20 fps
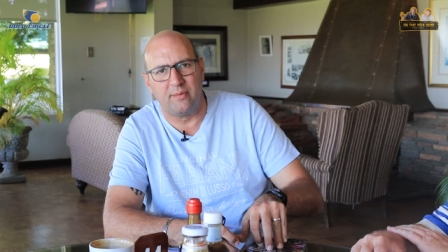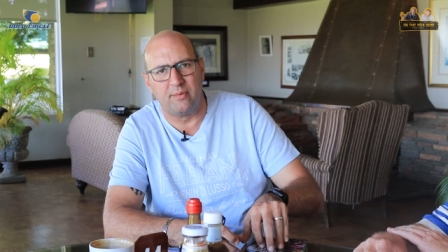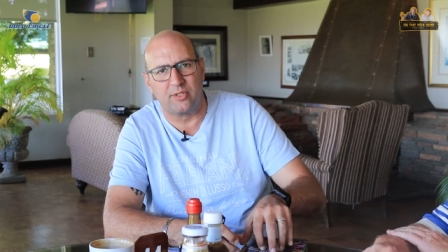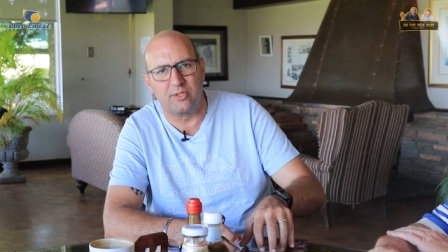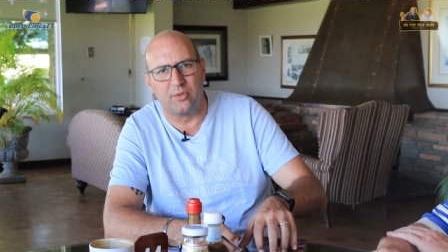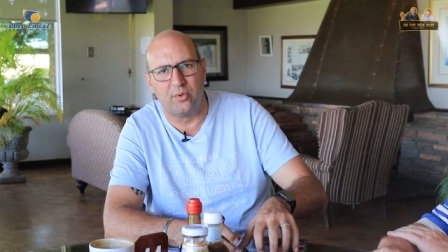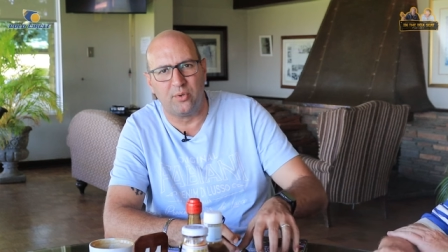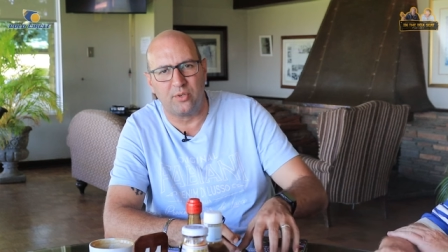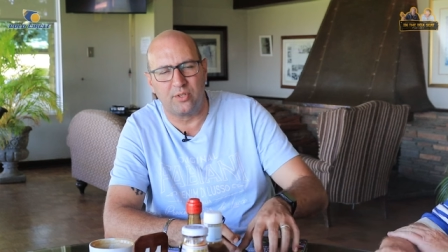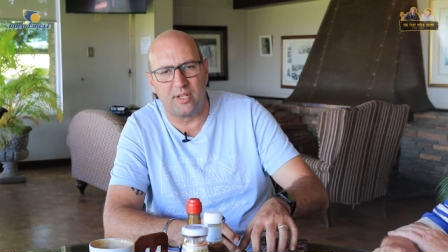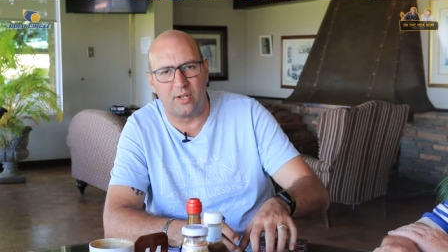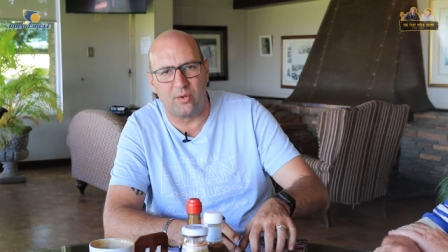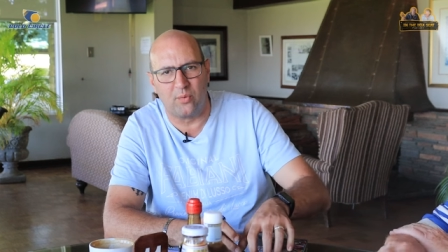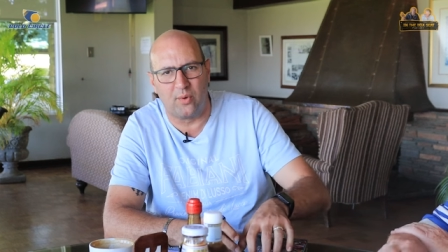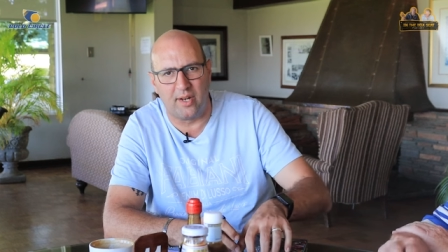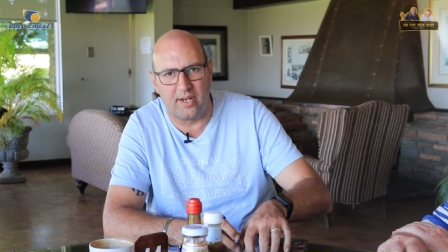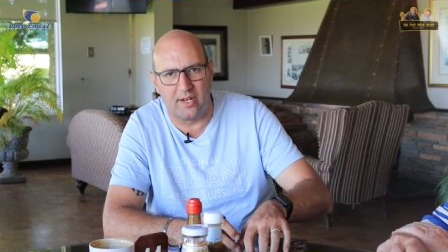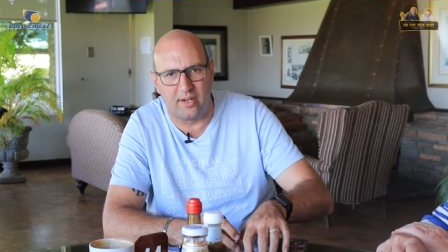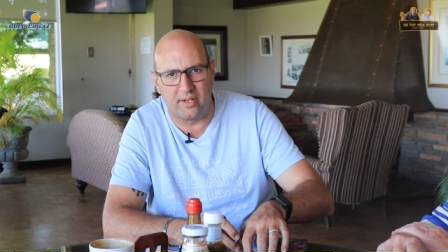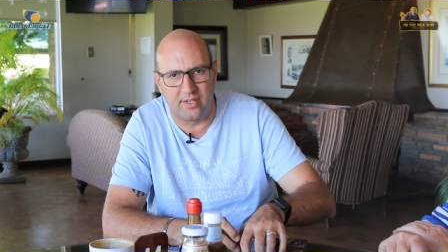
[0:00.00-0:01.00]
There was a horse that
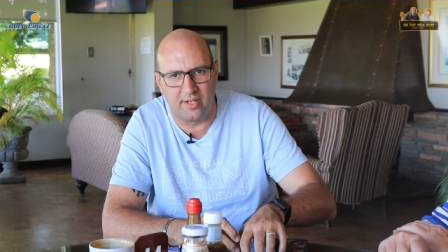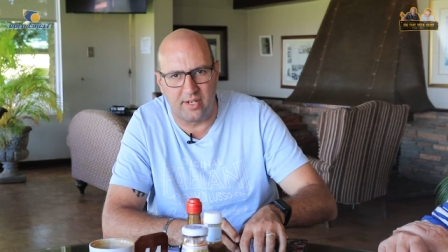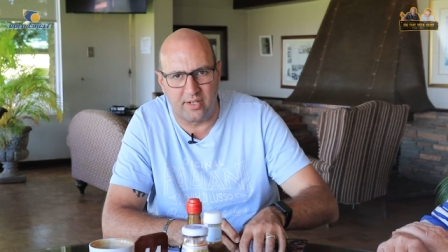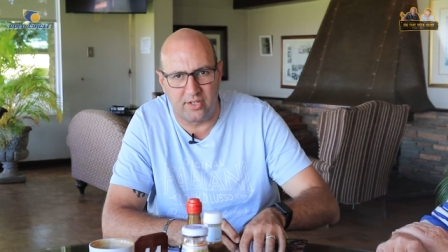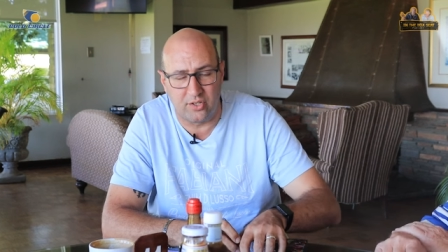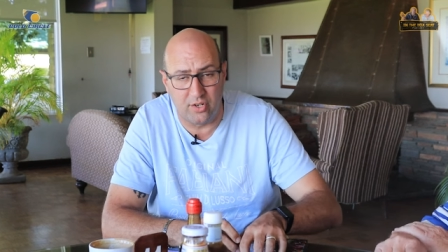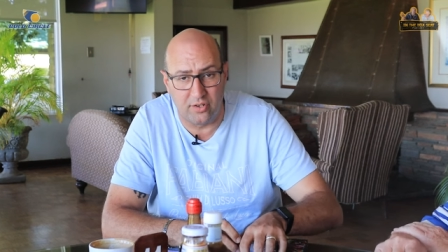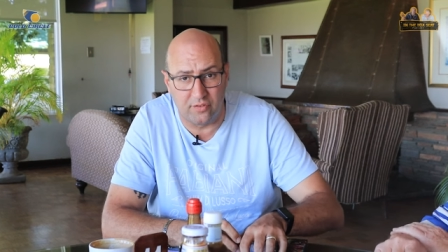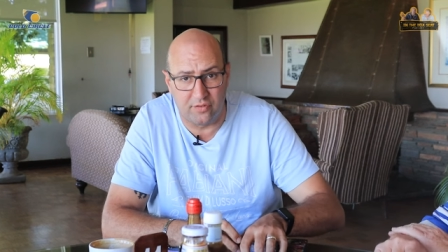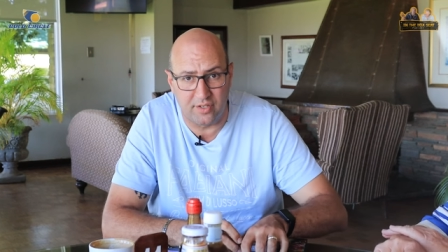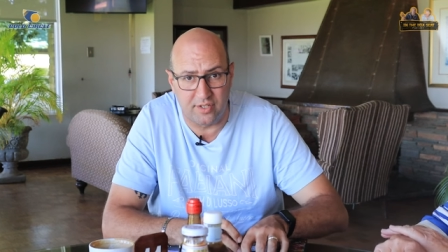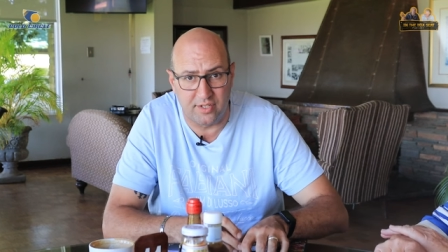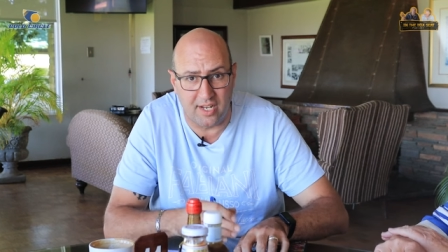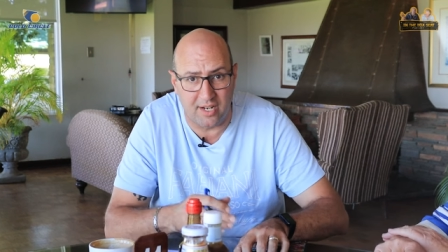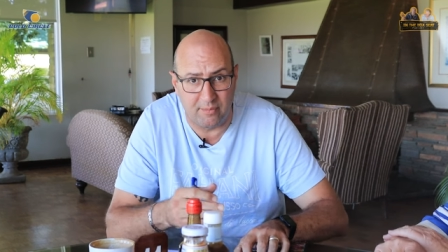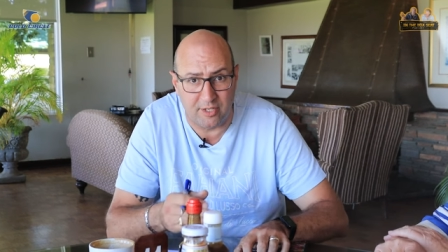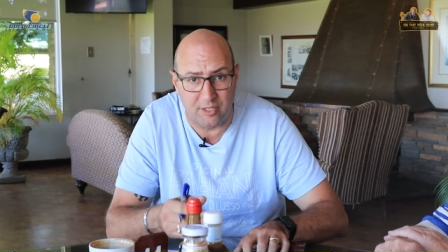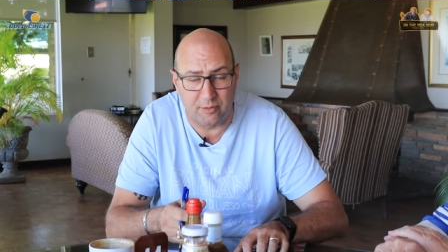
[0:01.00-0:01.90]
won at uh, Turffontein.